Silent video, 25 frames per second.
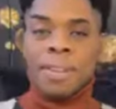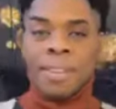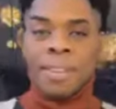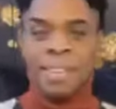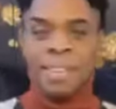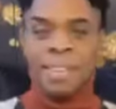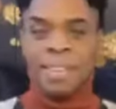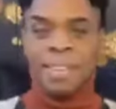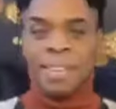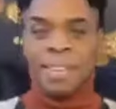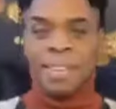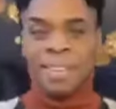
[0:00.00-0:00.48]

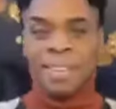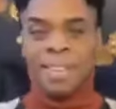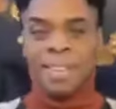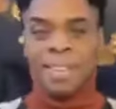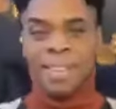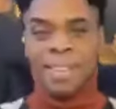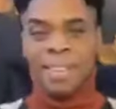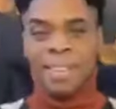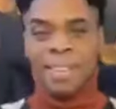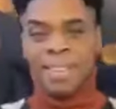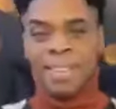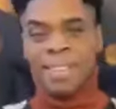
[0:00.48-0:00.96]

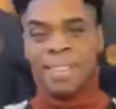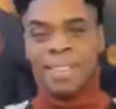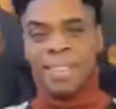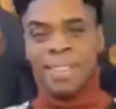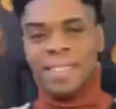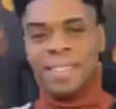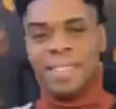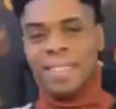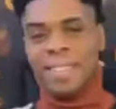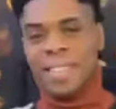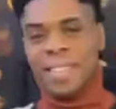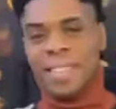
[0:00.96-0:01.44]

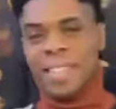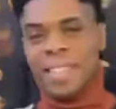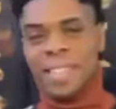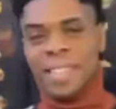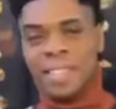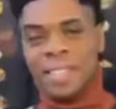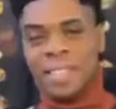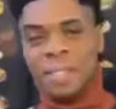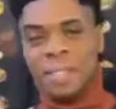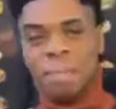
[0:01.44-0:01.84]
No one is speaking in this clip.